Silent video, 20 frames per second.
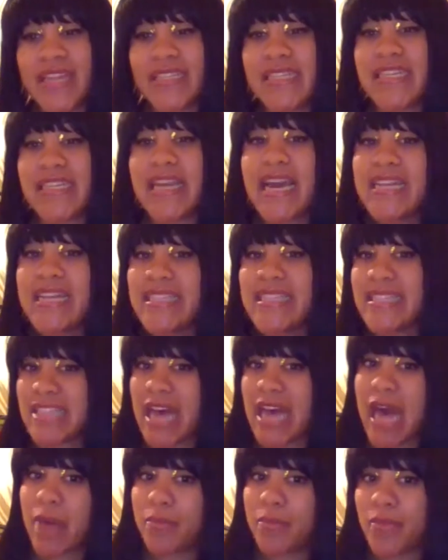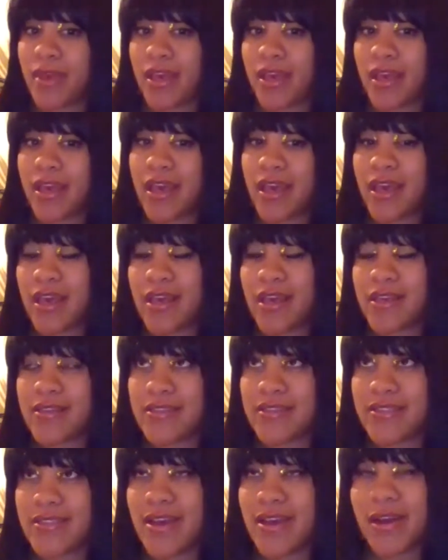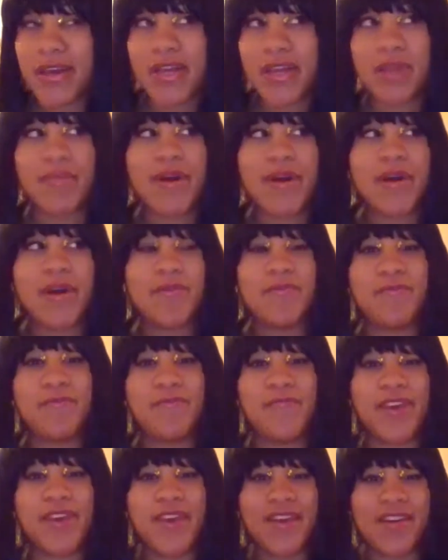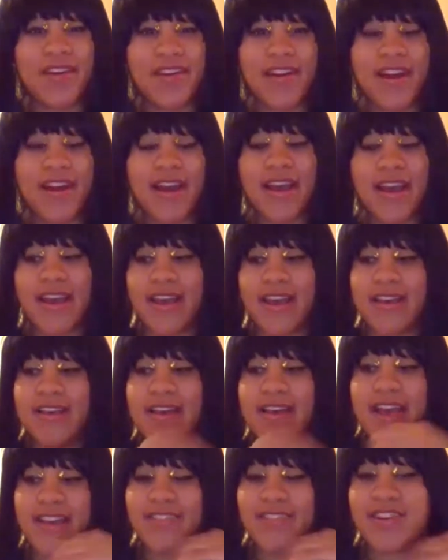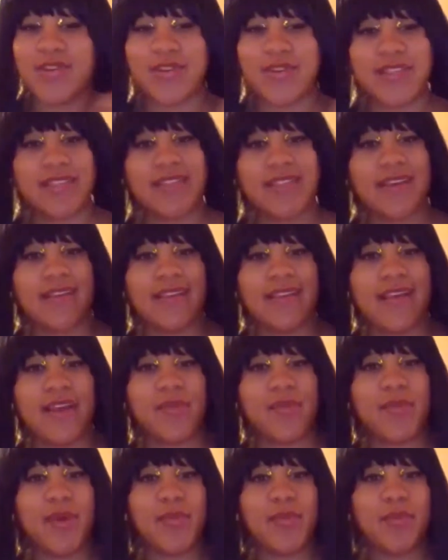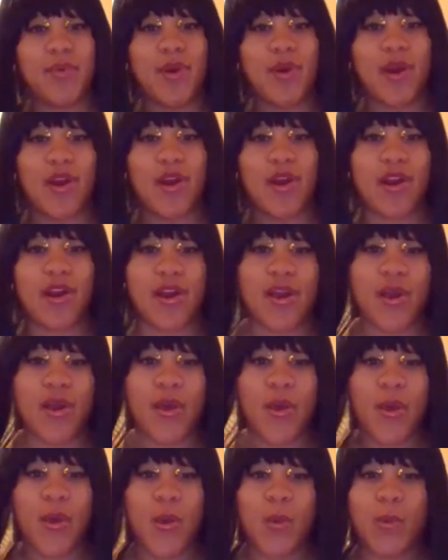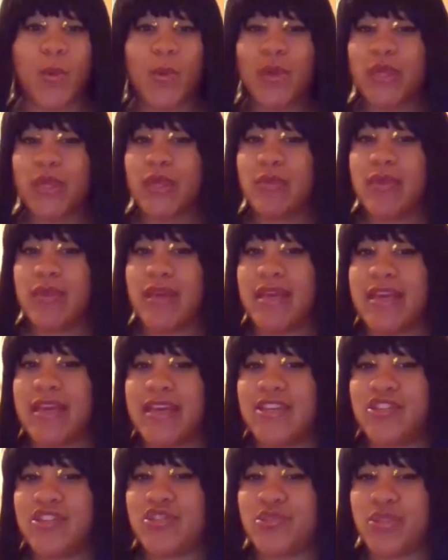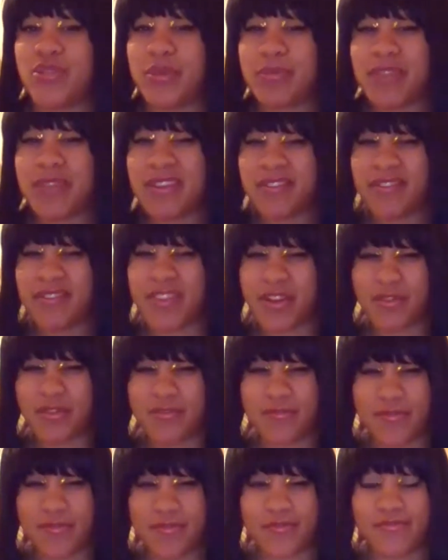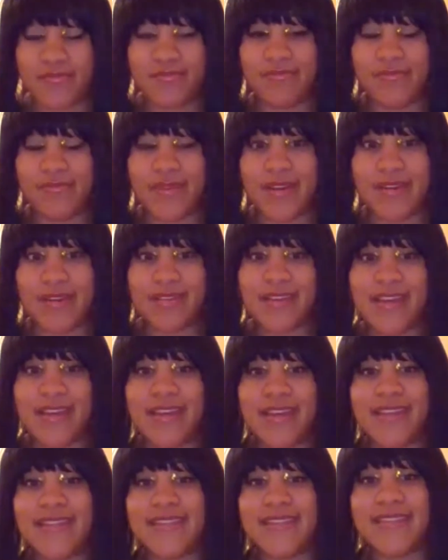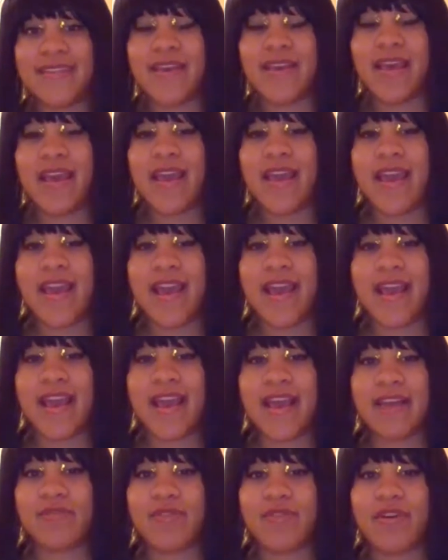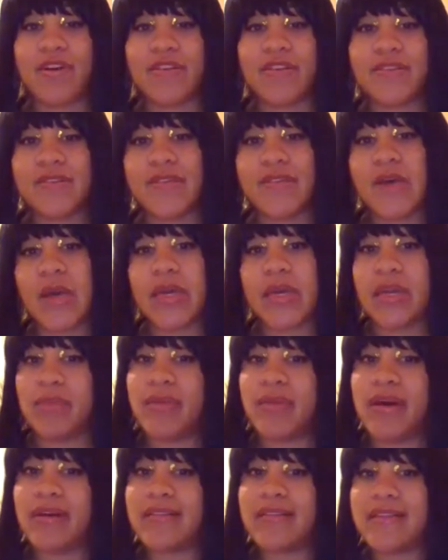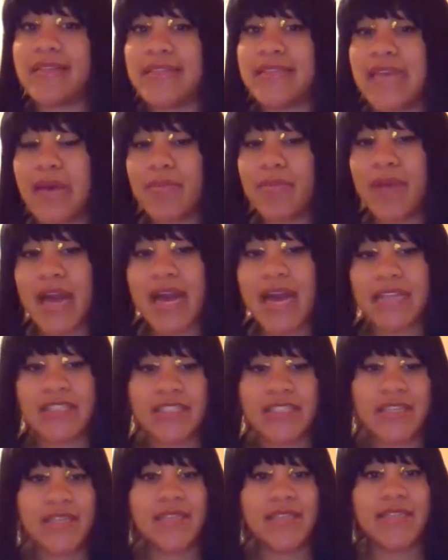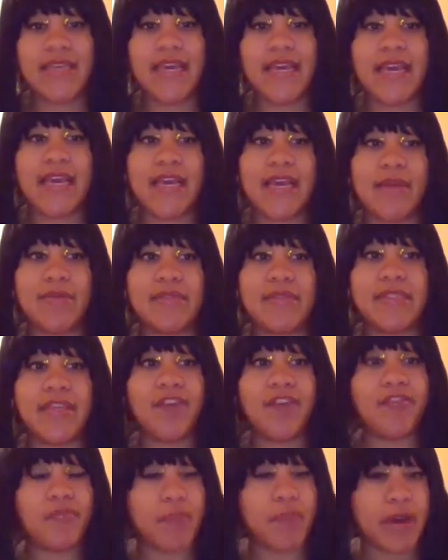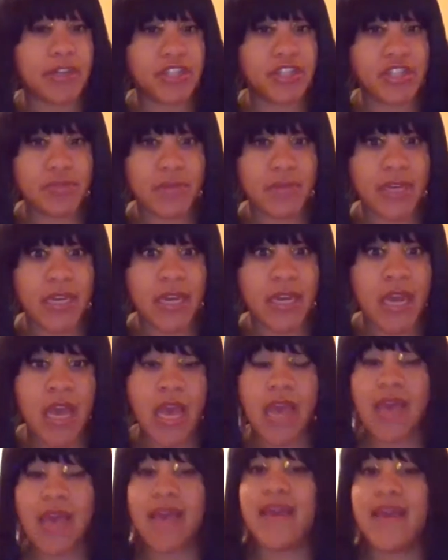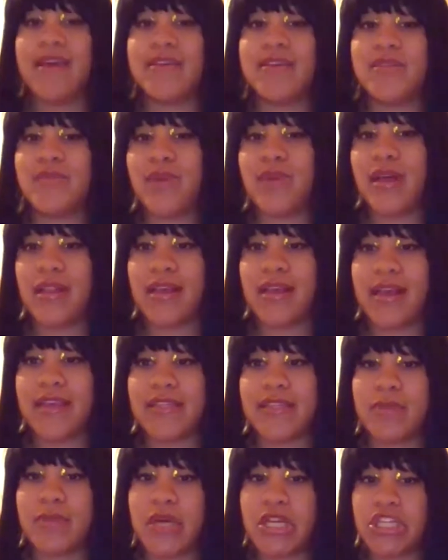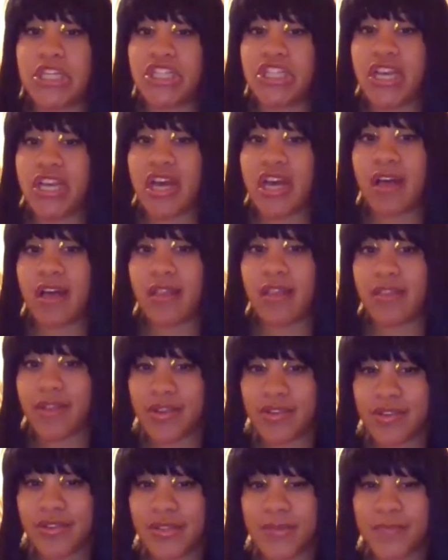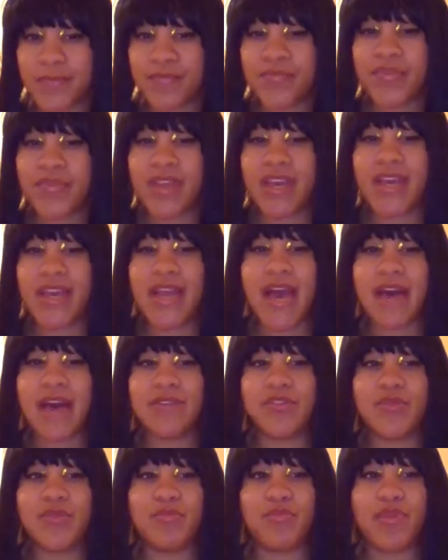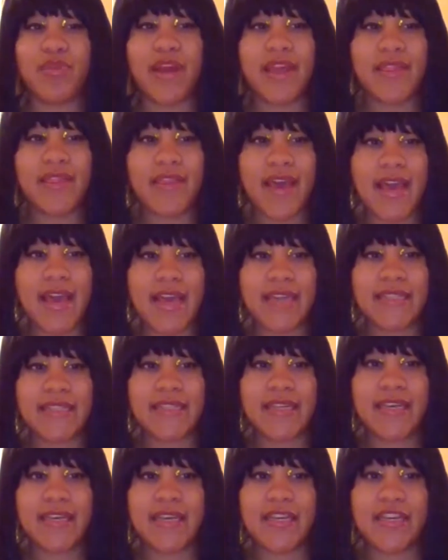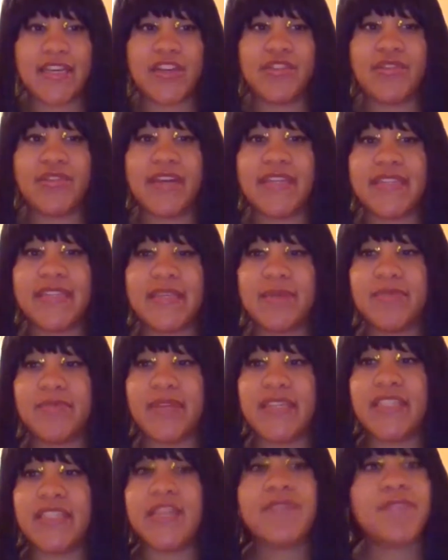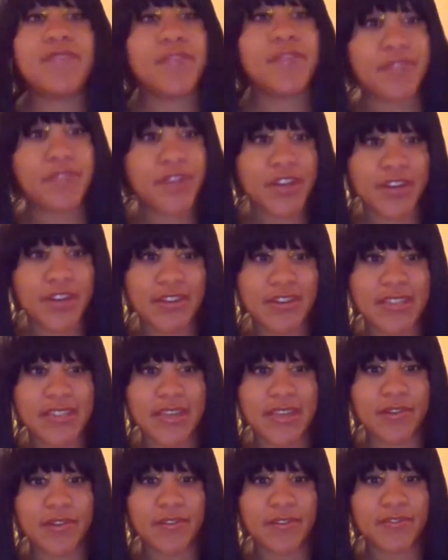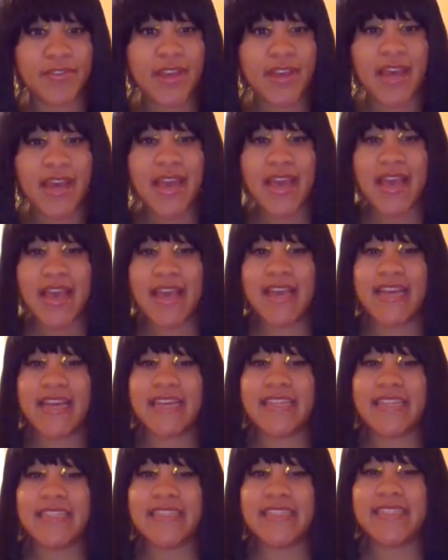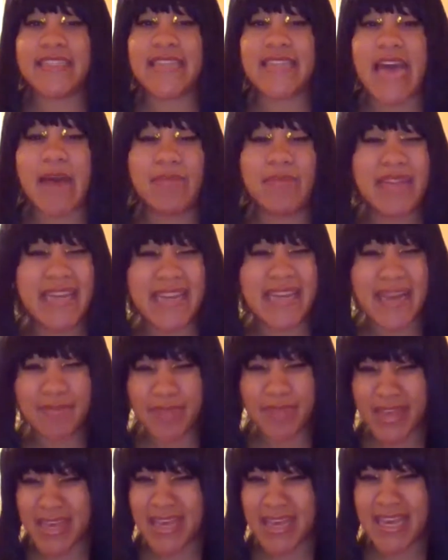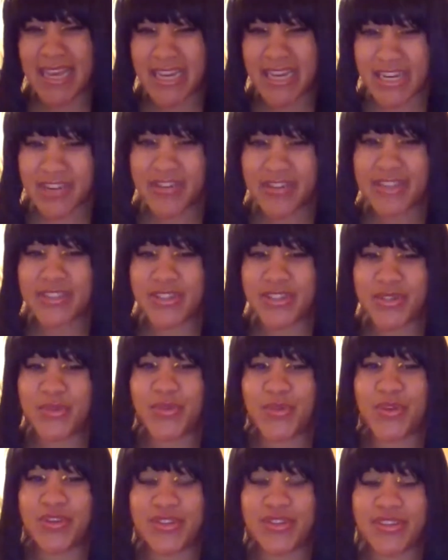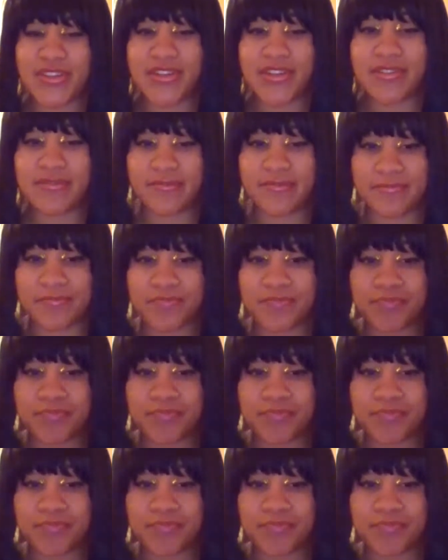And tonight's topic is talking about fear. I noticed that a lot of people are really being extremely fearful nowadays. And we're also talking about the subconscious and self punishment, as well as punishing others, and how to break that and create something different for yourself and stop letting that be a hindrance to yourself.